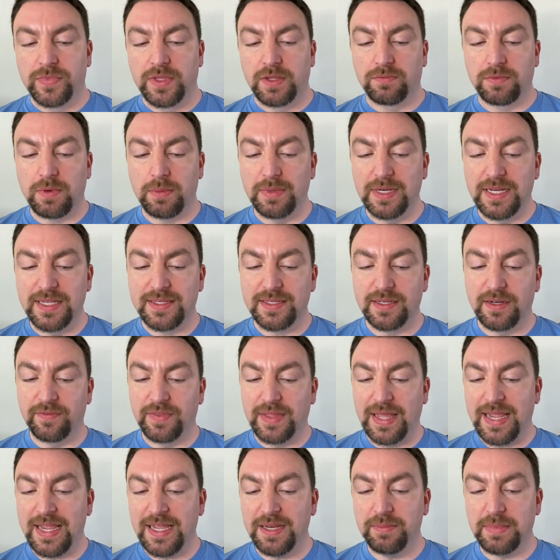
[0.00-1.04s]
Reminiscent of The
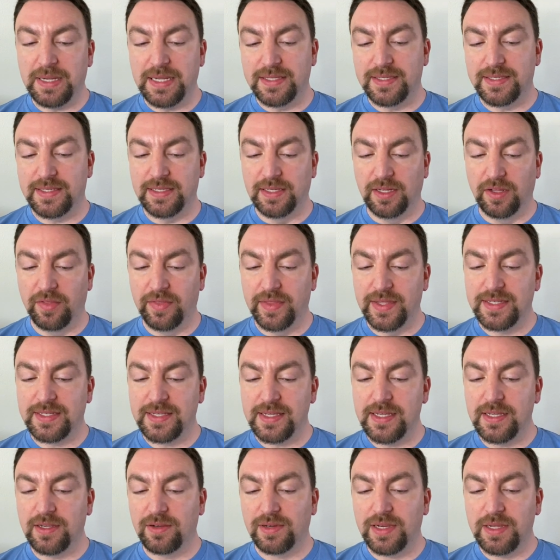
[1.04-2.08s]
Handmaid's Tale,
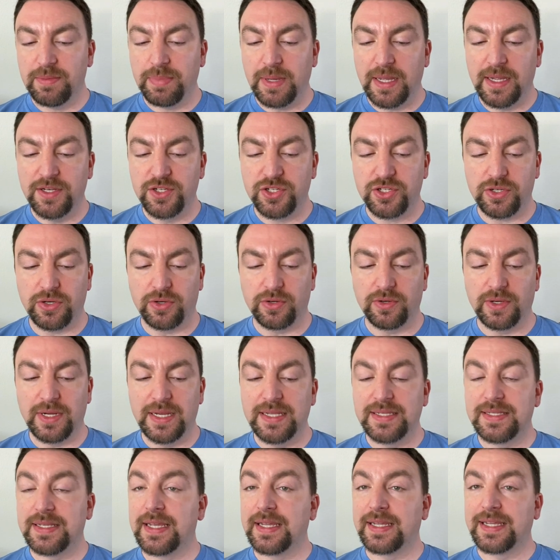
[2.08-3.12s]
this eerie page turner
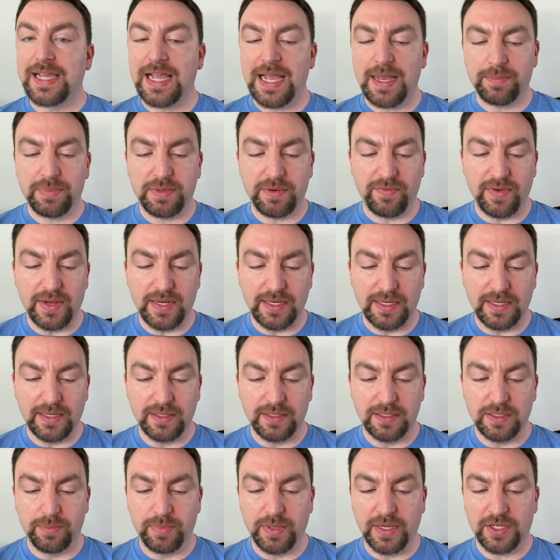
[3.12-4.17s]
is a
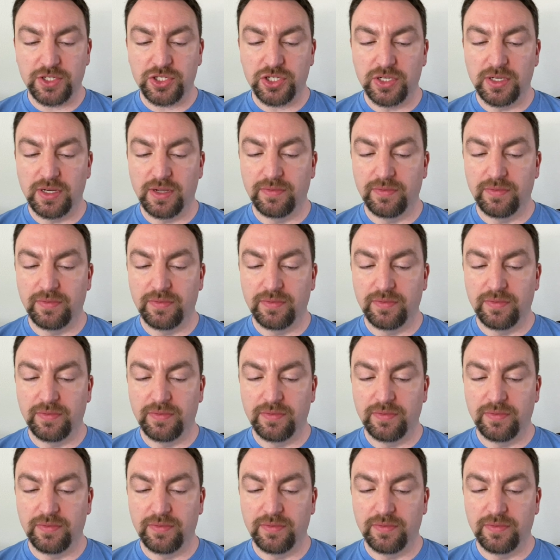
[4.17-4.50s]
captivating depiction